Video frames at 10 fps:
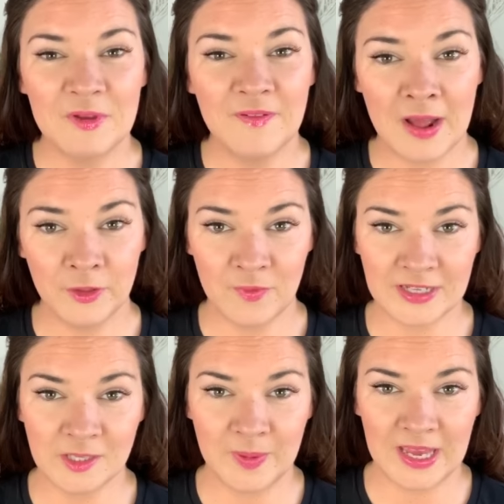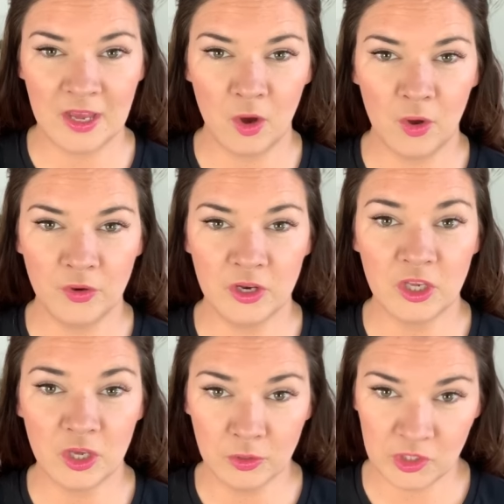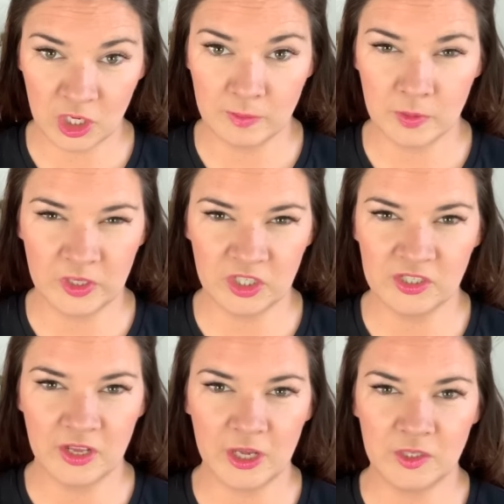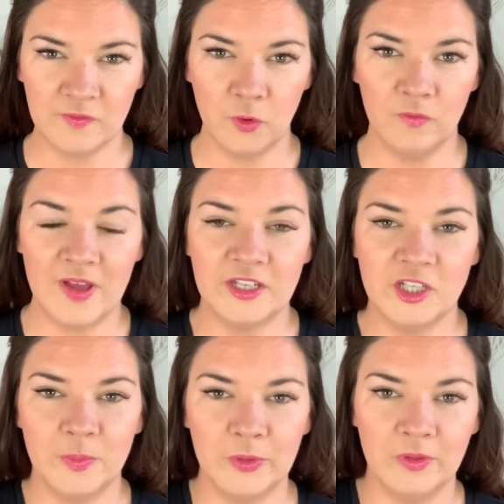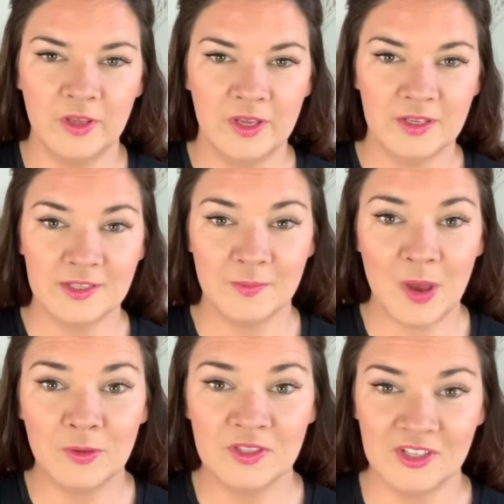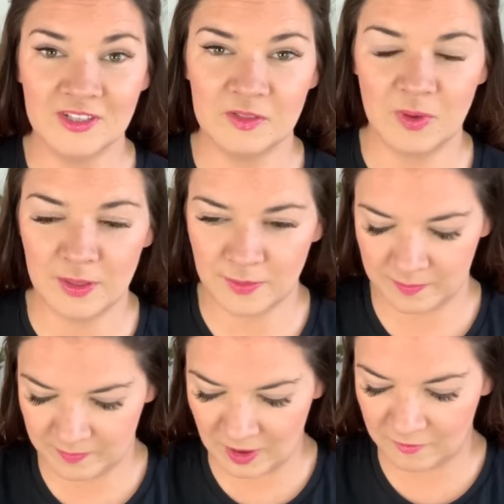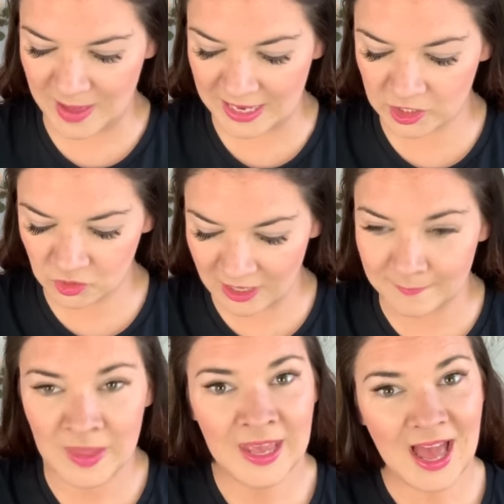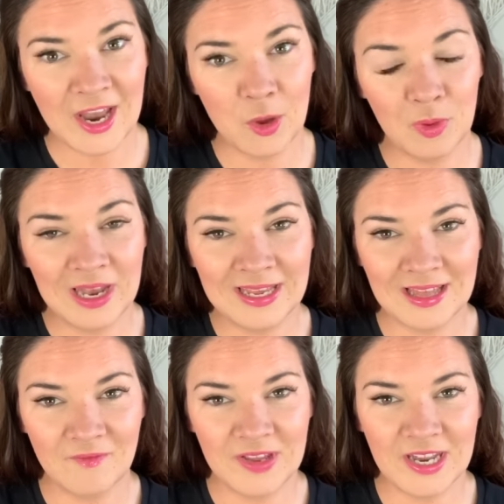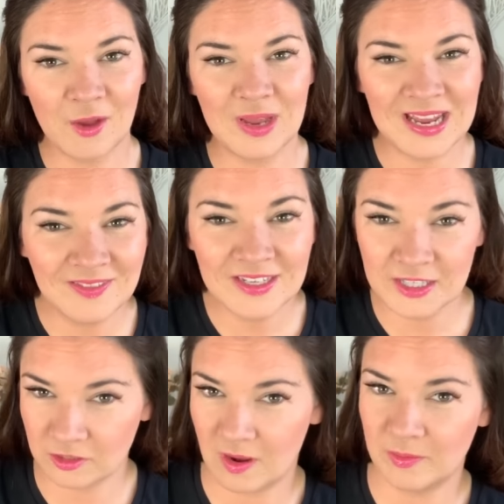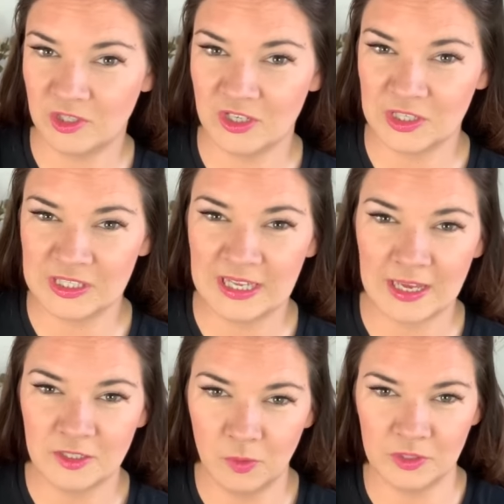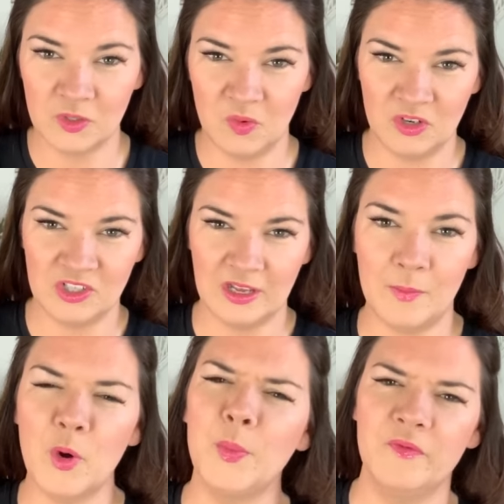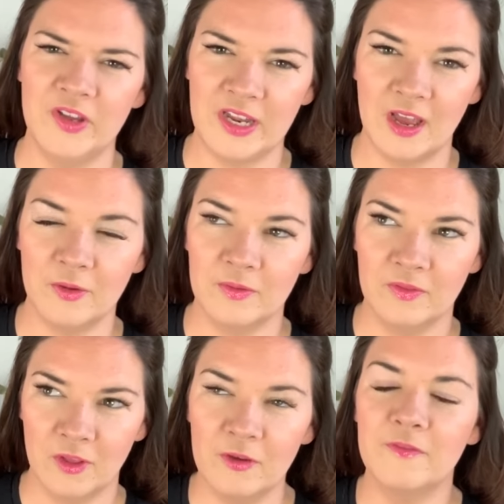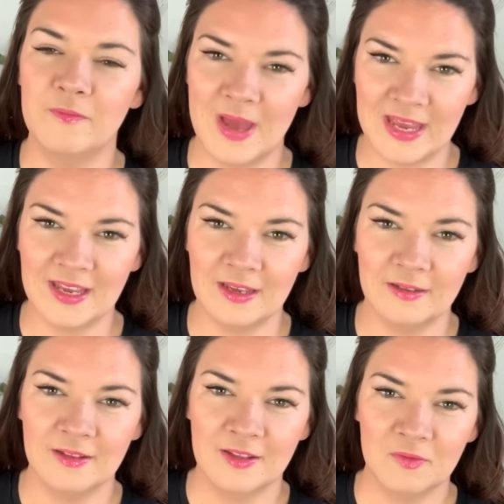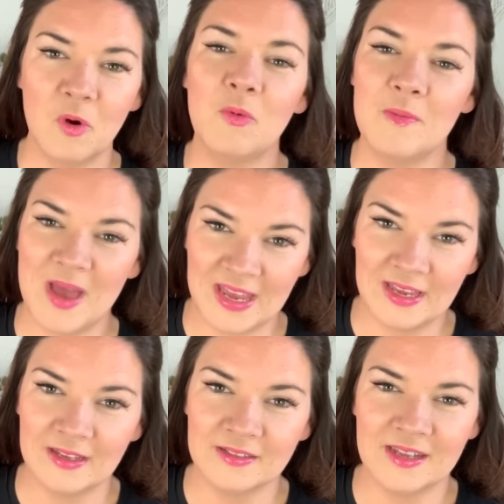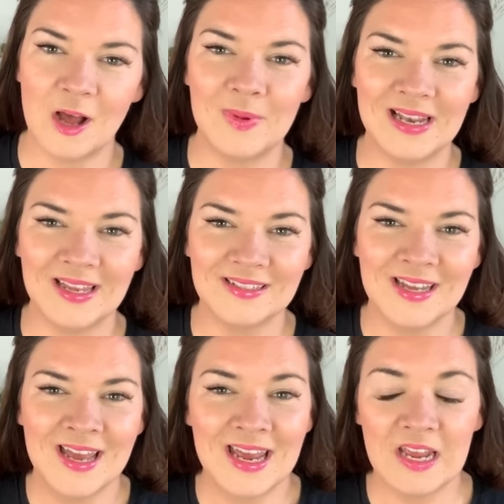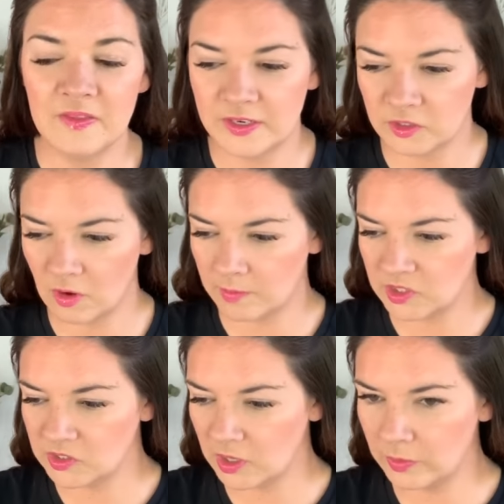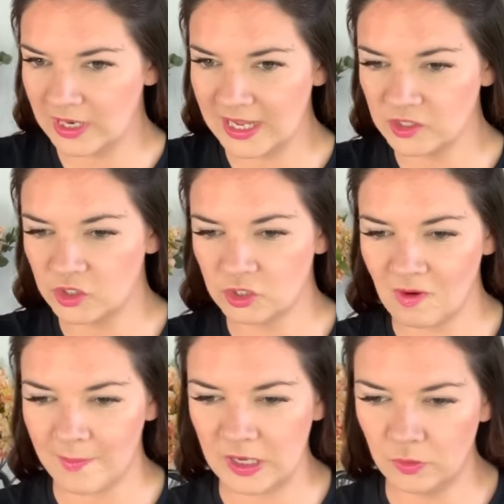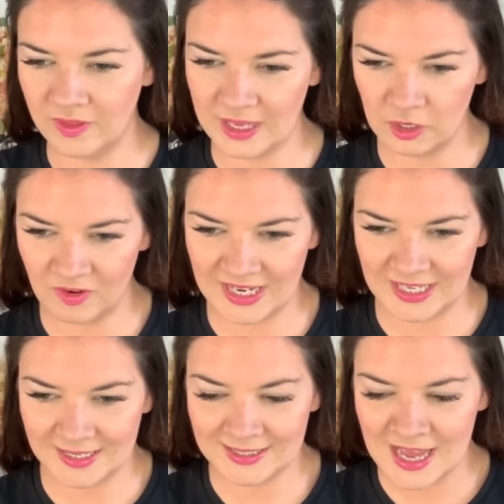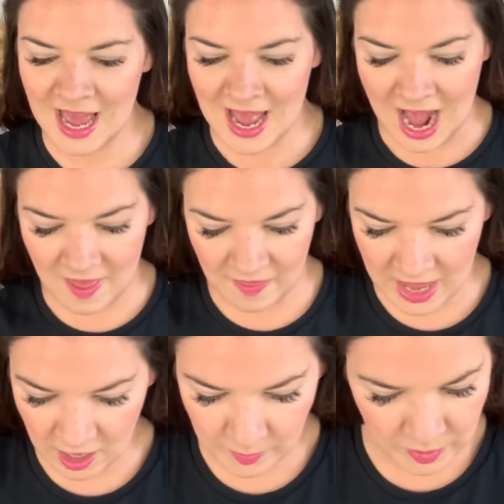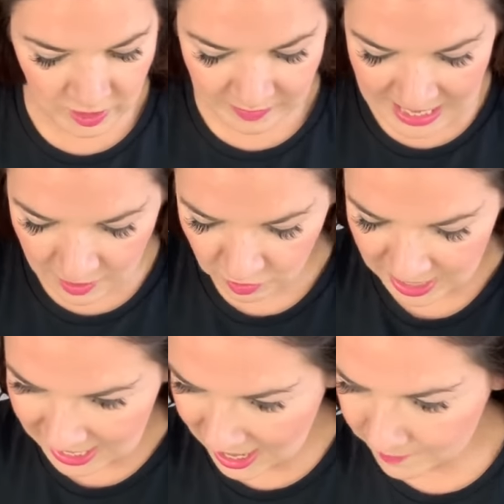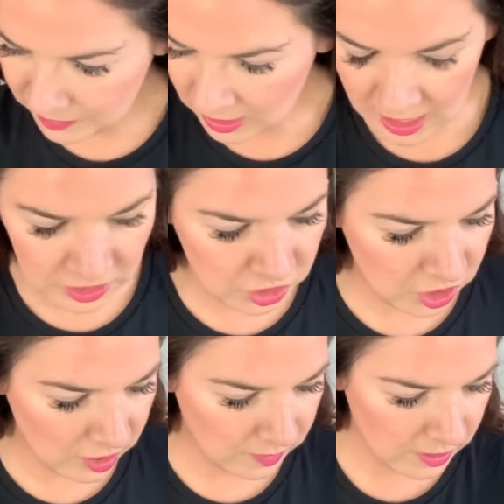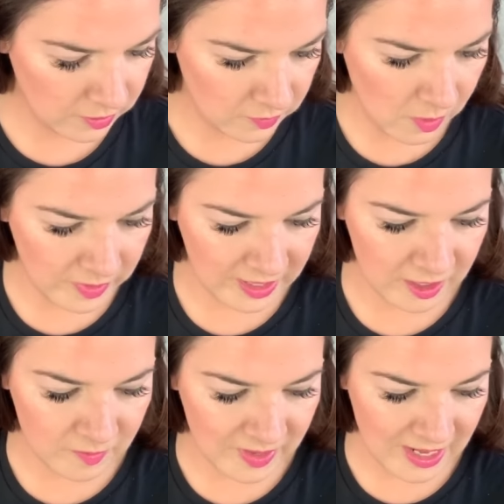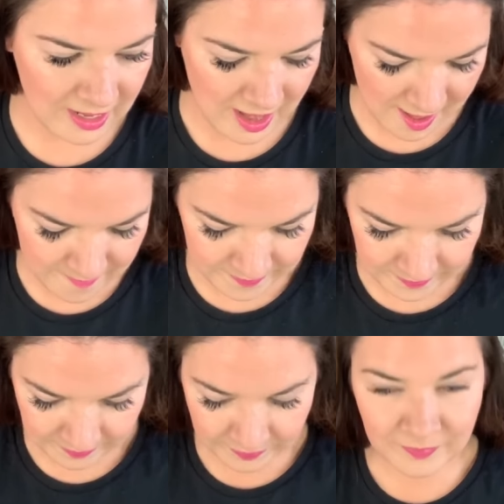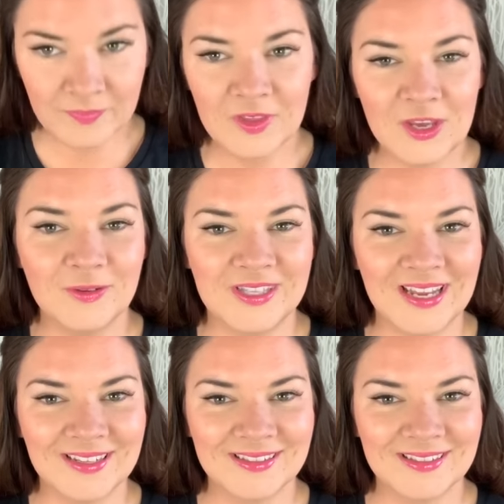we found the recipe on YouTube, so I just searched for vegetable samosas with puff pastry. And I will link that video in the description just in case you want to watch like a proper video of making what we're making. So that'll be linked in the description. So Lee is just grabbing all the ingredients and then I'll put them down on here and show you what we're gonna be using.